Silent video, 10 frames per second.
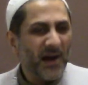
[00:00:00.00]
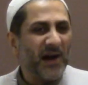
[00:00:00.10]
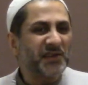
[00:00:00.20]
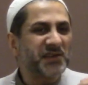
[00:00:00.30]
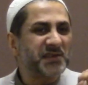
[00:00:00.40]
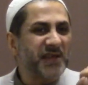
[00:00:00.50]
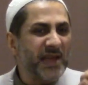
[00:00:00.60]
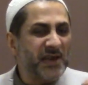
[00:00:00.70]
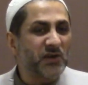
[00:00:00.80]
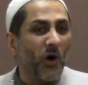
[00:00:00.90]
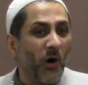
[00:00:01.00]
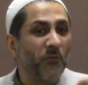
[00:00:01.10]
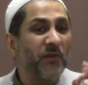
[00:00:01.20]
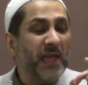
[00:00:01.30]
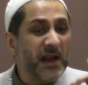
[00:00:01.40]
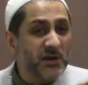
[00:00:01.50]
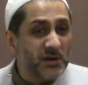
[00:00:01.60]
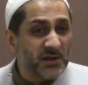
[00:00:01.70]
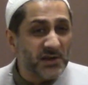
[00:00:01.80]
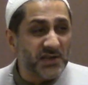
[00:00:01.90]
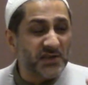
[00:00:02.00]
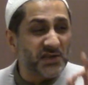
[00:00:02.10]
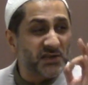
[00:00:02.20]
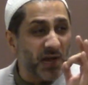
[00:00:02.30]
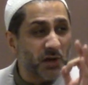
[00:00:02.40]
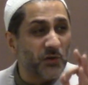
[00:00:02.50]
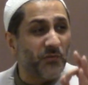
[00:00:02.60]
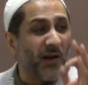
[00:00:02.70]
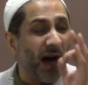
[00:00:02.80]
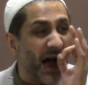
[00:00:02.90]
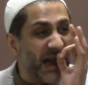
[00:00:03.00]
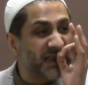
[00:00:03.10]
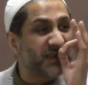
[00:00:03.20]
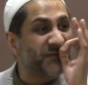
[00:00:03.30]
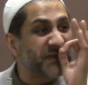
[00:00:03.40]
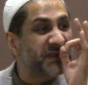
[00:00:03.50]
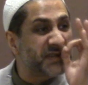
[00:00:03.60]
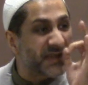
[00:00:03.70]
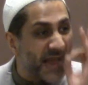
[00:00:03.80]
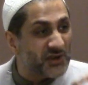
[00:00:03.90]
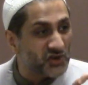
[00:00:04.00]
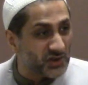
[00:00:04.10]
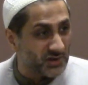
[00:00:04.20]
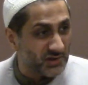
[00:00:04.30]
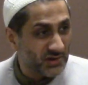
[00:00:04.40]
a state of ignorance, it's a state of high sophistication,